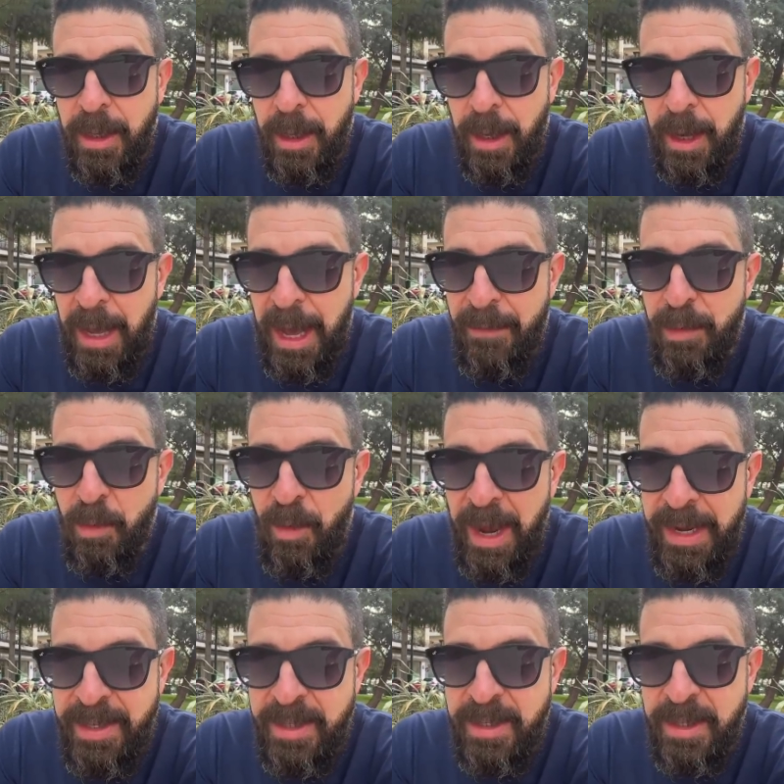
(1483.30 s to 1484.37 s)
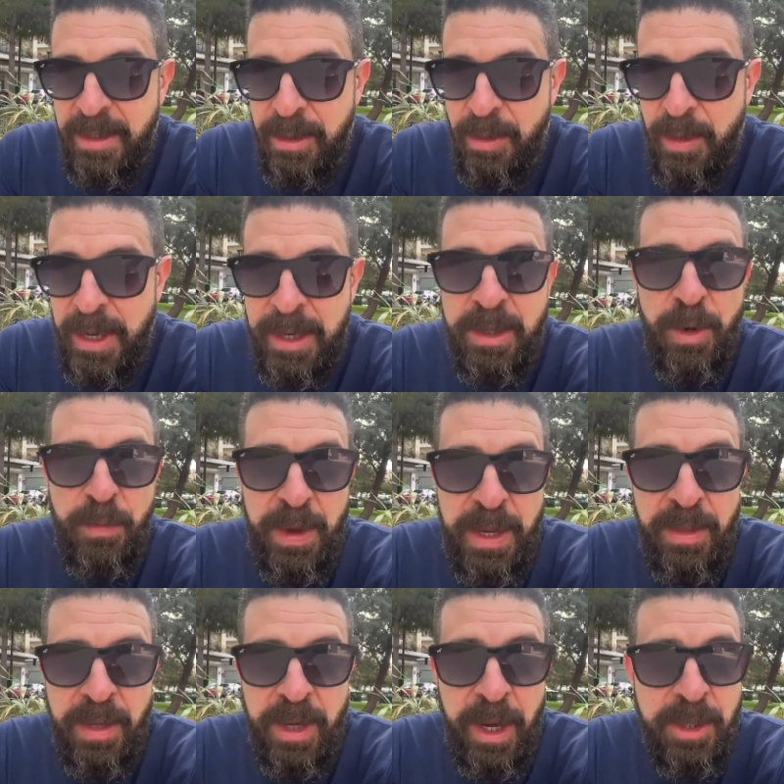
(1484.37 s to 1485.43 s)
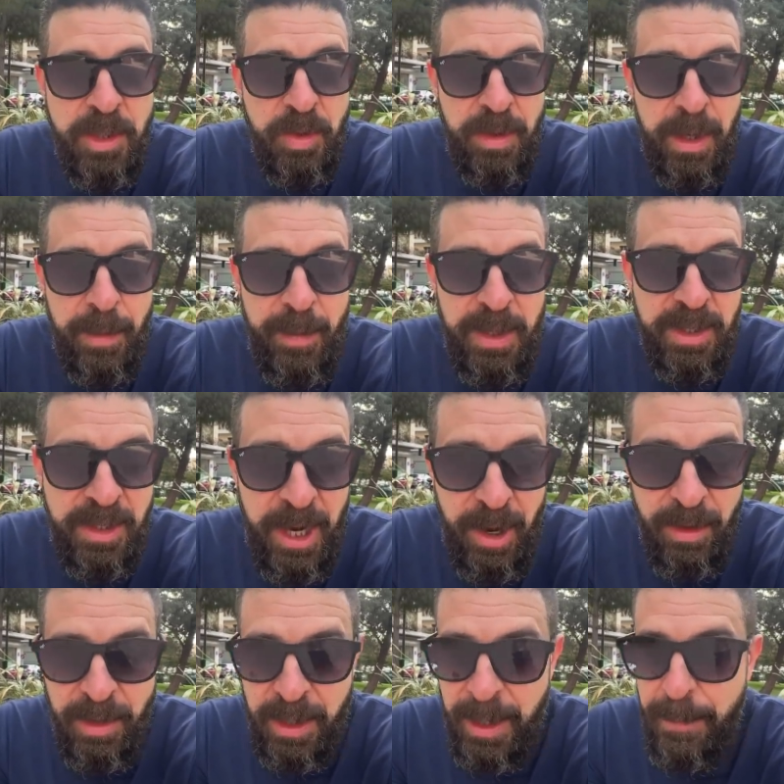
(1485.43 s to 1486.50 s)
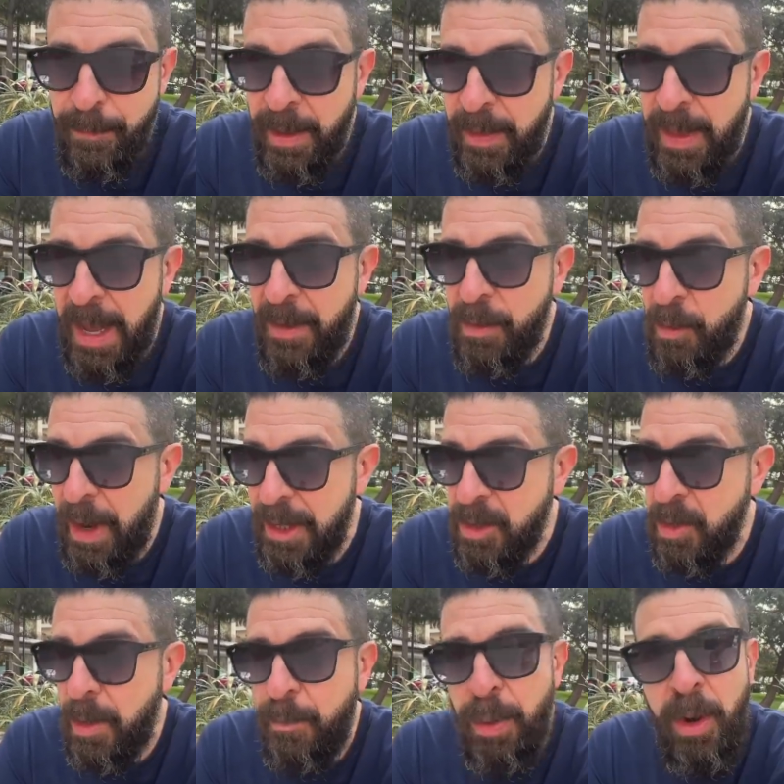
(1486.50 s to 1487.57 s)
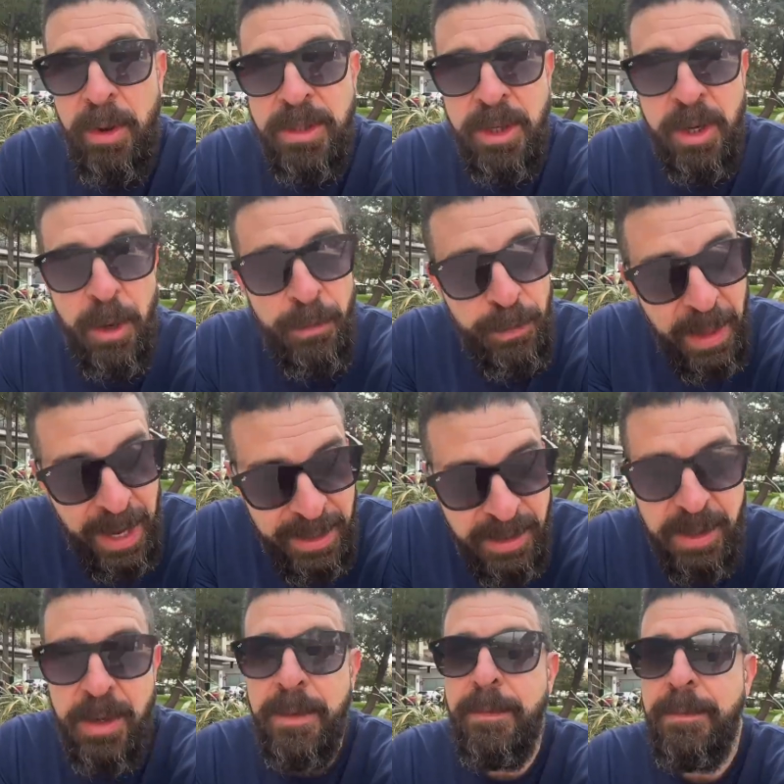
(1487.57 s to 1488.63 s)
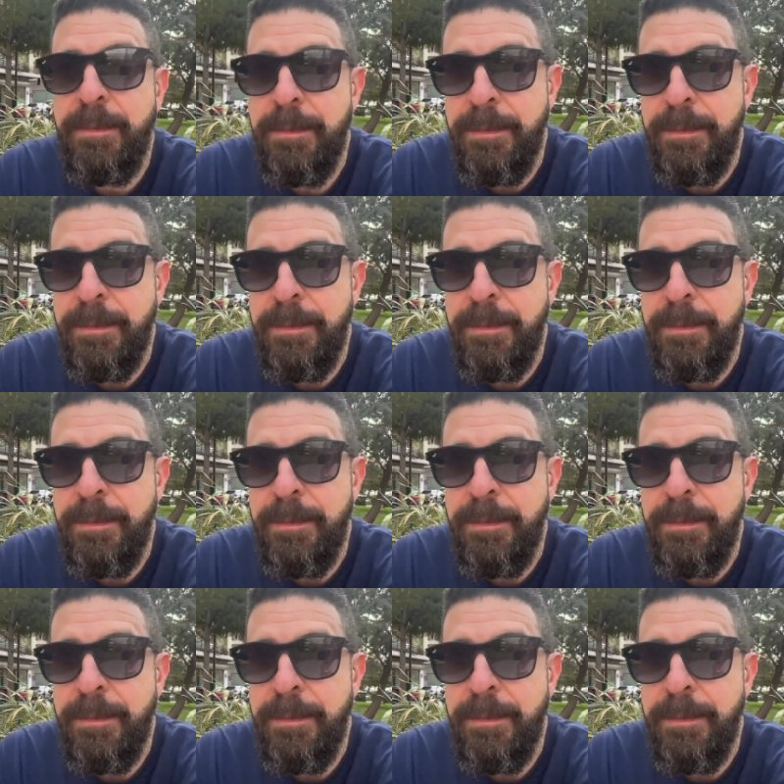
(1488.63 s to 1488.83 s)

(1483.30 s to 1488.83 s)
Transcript: uh, have a right to intervene in the country militarily, and they have a right to impose a no fly zone.